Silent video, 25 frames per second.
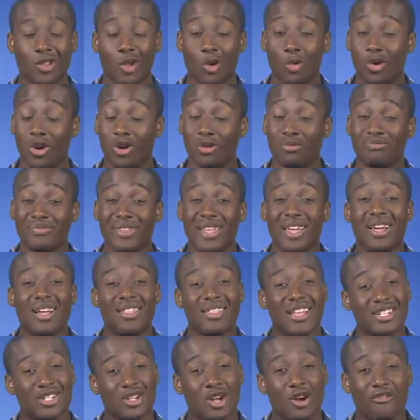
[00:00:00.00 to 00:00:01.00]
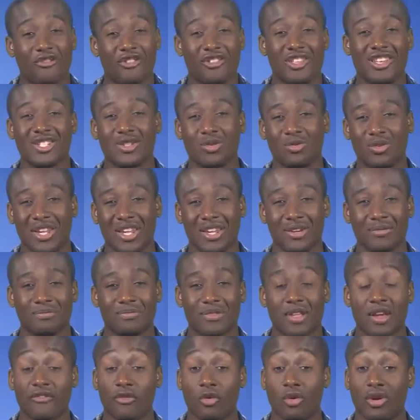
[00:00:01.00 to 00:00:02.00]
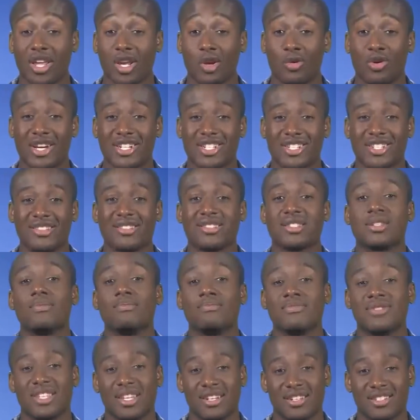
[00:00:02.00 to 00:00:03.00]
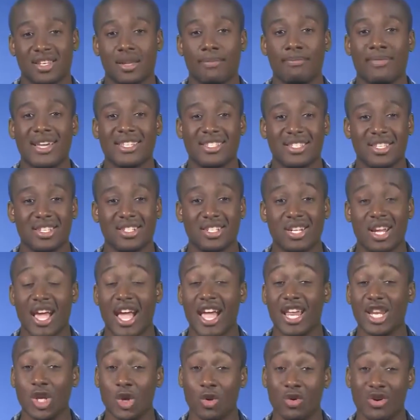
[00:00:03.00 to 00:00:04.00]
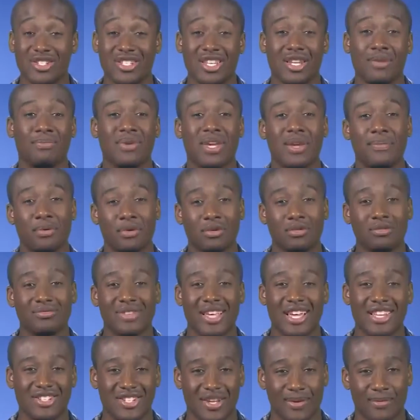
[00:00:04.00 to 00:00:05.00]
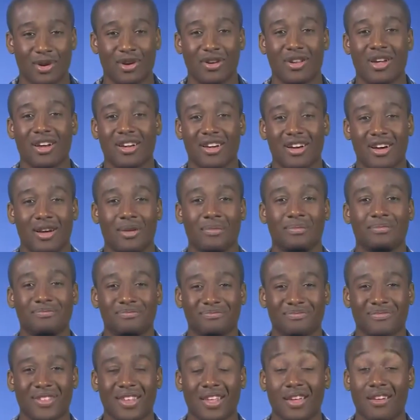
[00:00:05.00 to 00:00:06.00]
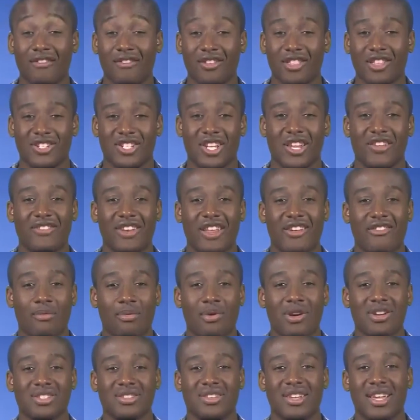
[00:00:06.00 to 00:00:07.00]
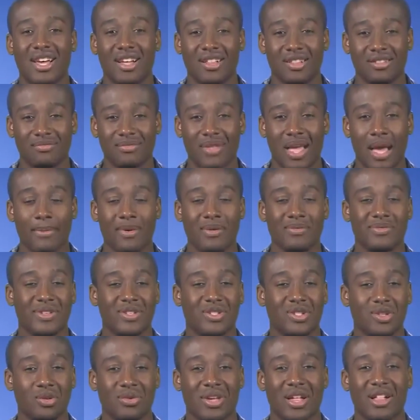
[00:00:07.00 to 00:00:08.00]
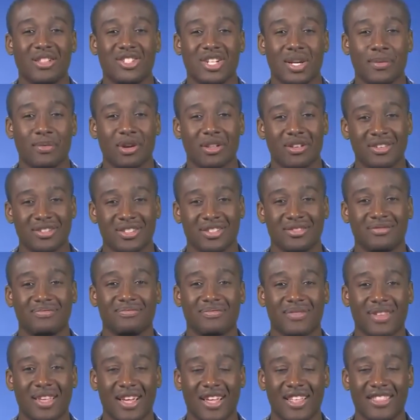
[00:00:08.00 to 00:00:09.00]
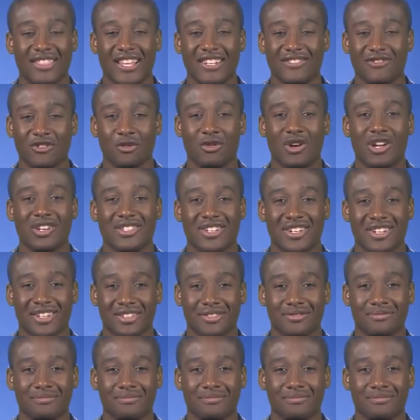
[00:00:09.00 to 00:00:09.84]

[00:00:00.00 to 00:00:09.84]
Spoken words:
Well, that's all for this week. For any questions, send us a message at usnpeople@gmail.com. For the Chief of Naval Personnel, I'm MC2 LJ Burleson. Thanks for watching.